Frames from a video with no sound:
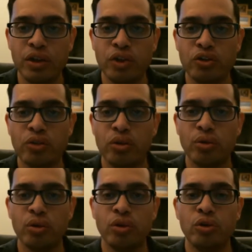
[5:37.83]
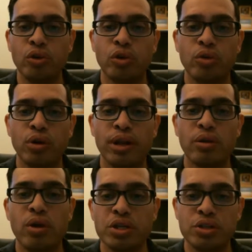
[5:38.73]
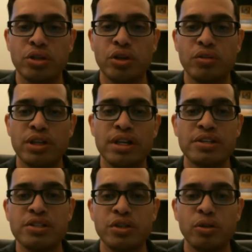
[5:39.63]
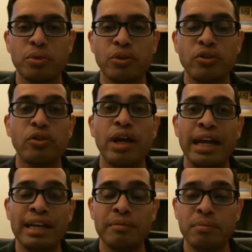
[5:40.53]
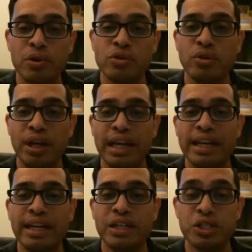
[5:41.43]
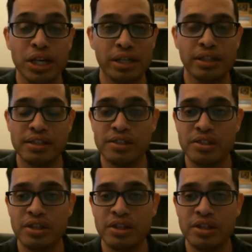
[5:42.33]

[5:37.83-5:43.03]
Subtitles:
So you could create a question, does, personal editing checklists,